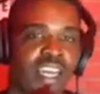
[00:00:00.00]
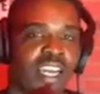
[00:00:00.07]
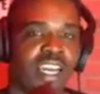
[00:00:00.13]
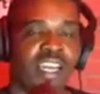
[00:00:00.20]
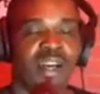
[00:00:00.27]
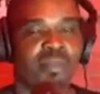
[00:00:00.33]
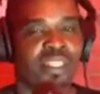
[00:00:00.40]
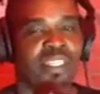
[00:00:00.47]

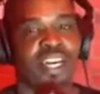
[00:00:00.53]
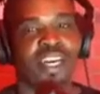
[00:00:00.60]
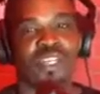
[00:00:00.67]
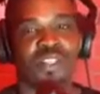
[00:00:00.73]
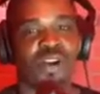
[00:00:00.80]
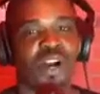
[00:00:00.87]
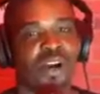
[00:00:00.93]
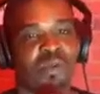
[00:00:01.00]
And I'm gonna stay
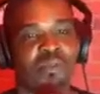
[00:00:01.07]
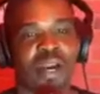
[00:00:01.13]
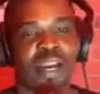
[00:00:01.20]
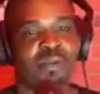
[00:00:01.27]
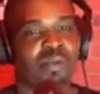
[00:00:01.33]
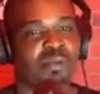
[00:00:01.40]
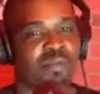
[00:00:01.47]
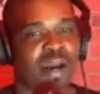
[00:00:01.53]
strong,
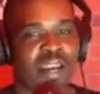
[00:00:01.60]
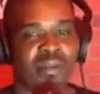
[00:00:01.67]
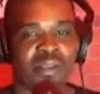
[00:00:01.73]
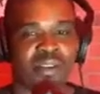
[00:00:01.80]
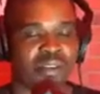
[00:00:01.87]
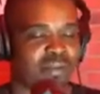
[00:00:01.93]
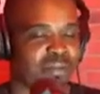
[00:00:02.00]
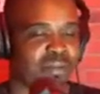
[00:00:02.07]

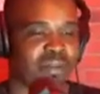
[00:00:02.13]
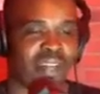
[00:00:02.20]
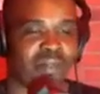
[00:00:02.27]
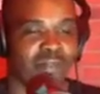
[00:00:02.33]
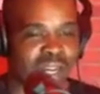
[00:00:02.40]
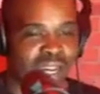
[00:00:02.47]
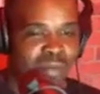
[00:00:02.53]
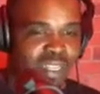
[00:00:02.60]

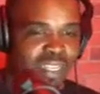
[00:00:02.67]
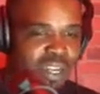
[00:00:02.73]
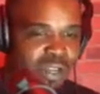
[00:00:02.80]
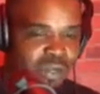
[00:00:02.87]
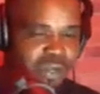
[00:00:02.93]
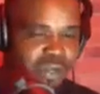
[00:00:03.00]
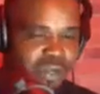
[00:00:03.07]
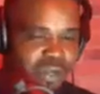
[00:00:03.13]
baby. Know
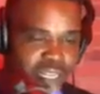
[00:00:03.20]
she can